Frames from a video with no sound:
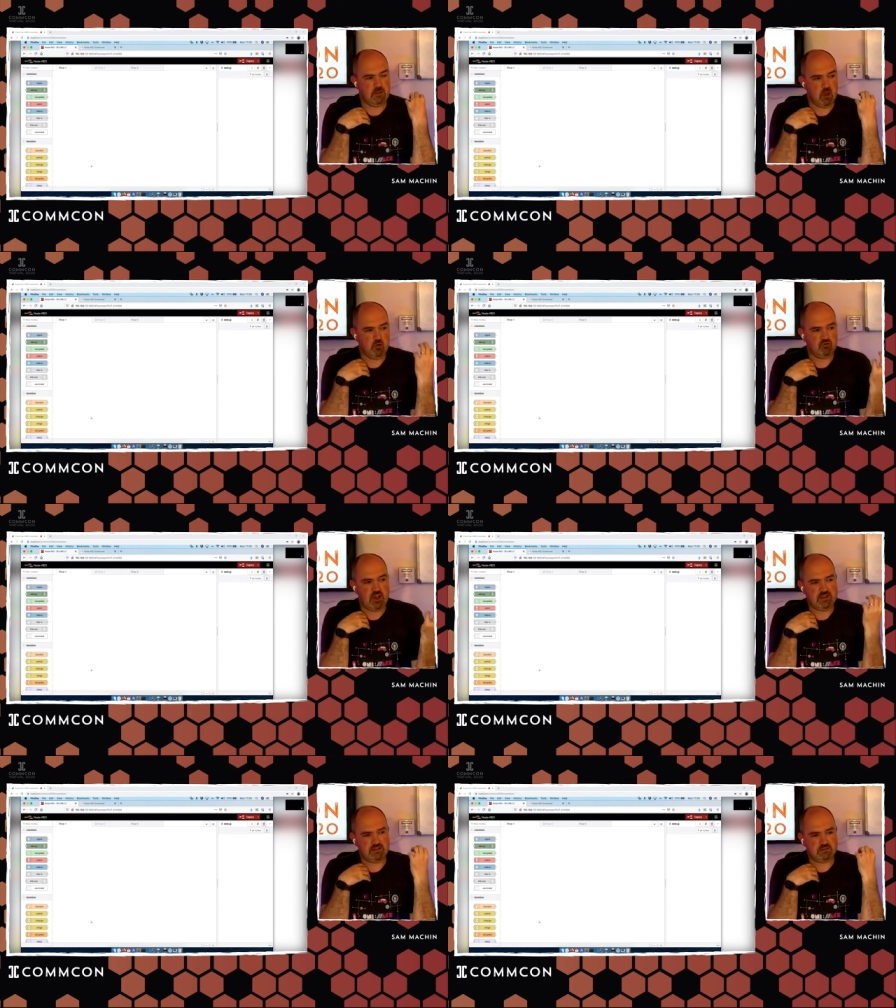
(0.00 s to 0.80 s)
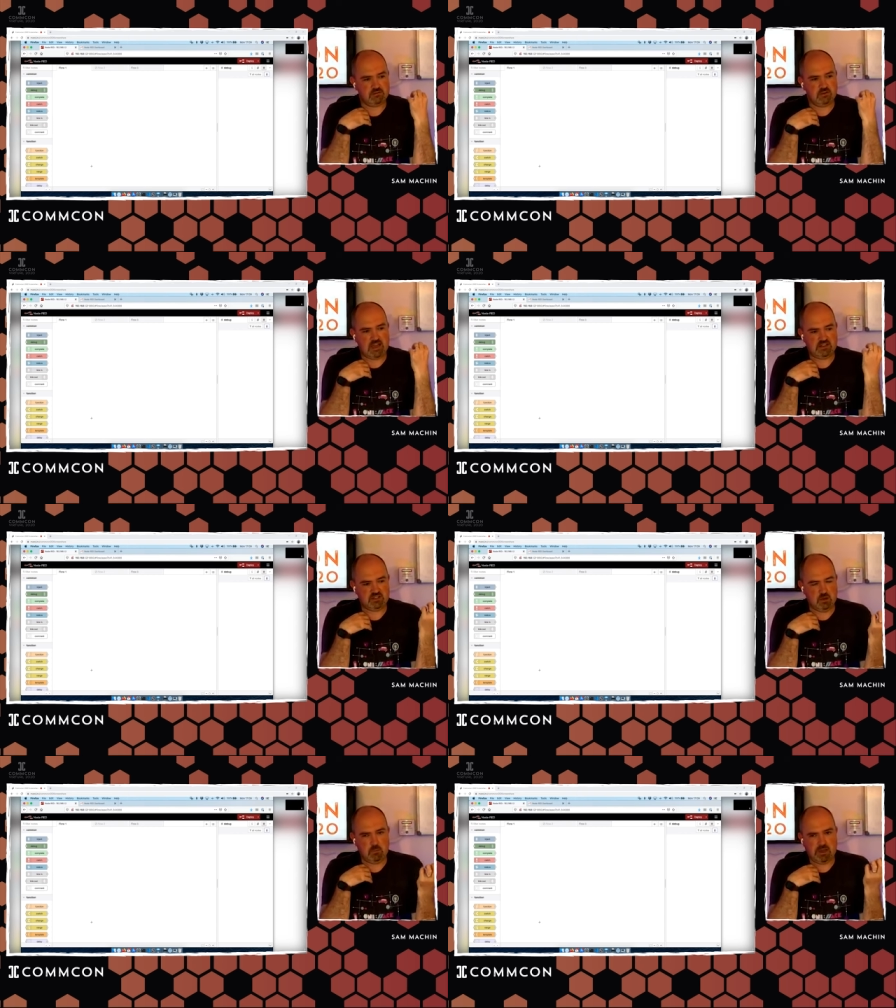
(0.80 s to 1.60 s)
the Node-RED
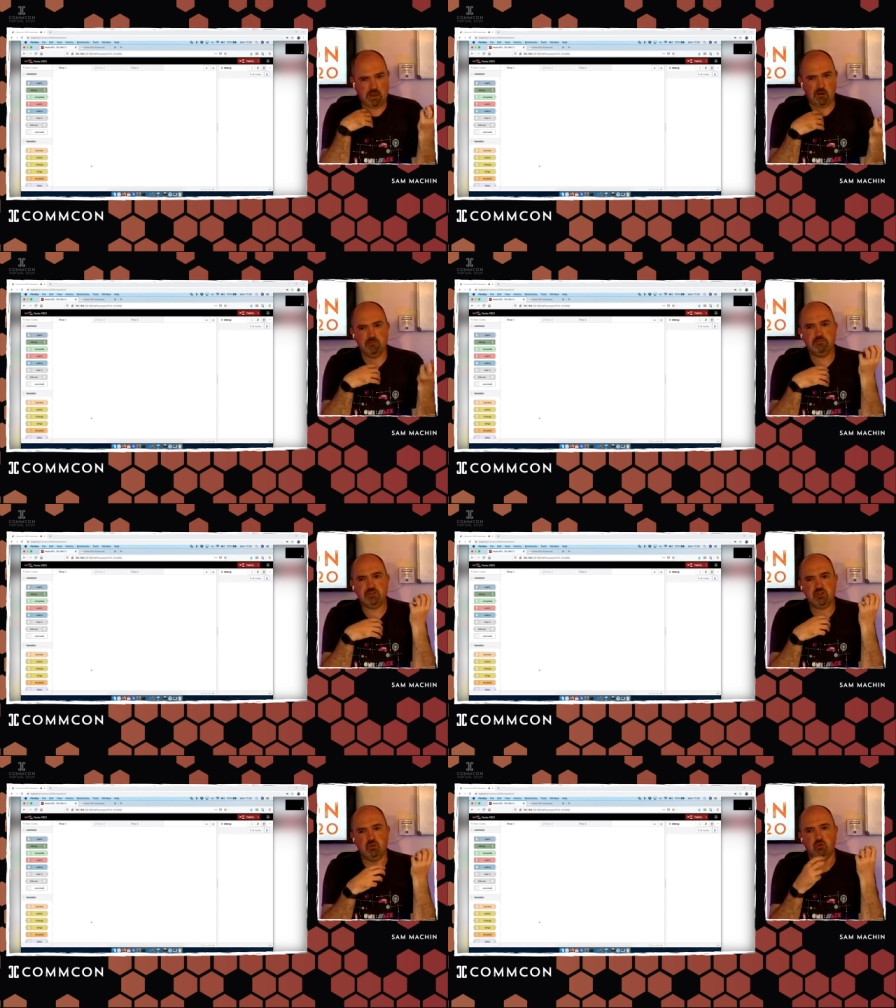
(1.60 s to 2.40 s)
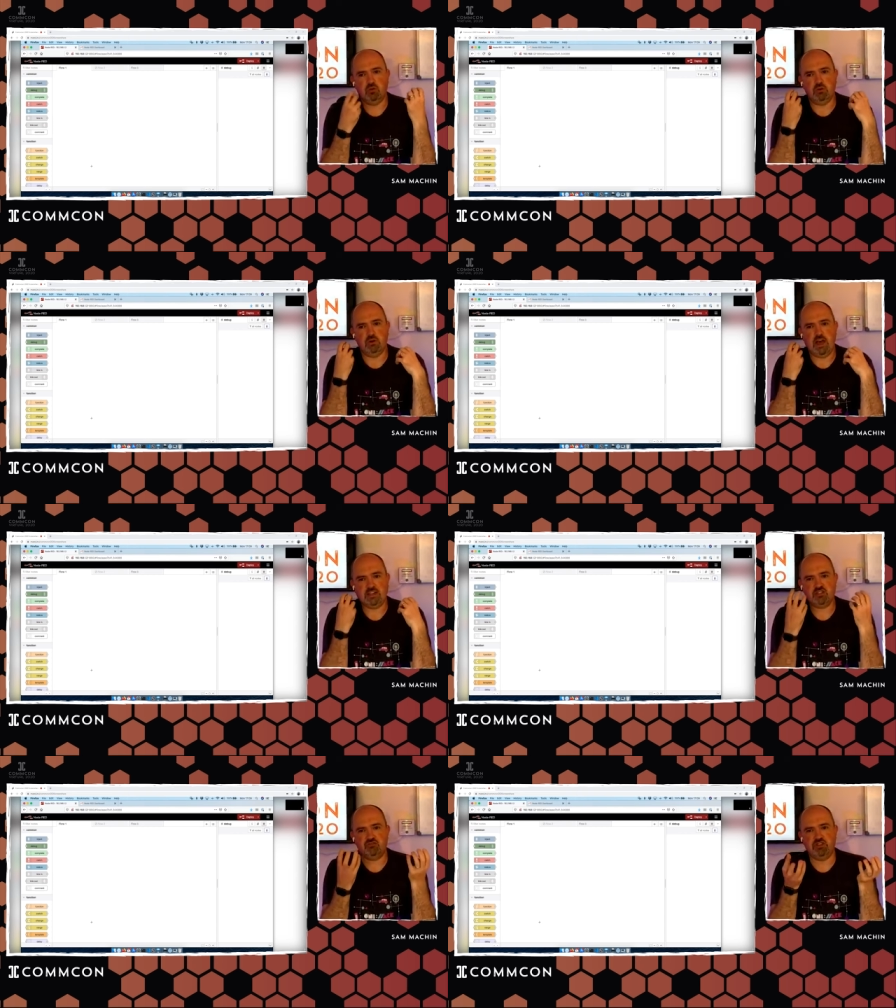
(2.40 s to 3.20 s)
editor becomes your
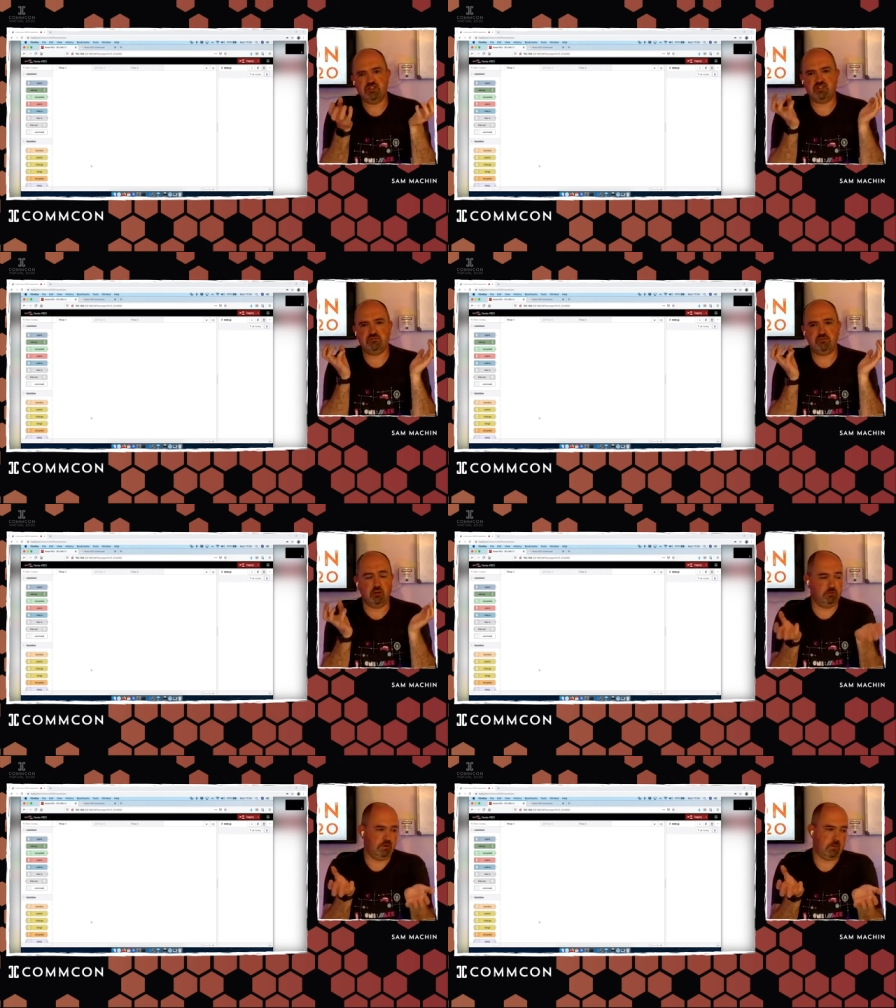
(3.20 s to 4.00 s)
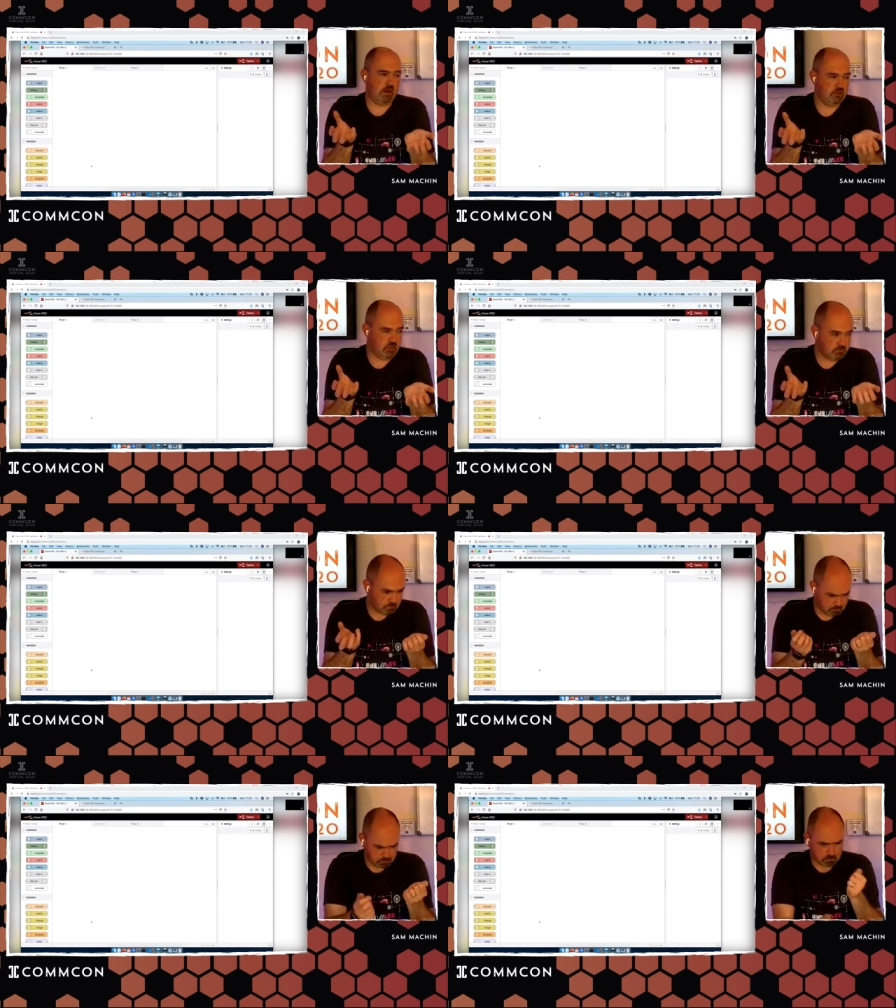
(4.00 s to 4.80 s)
Asterisk config manager,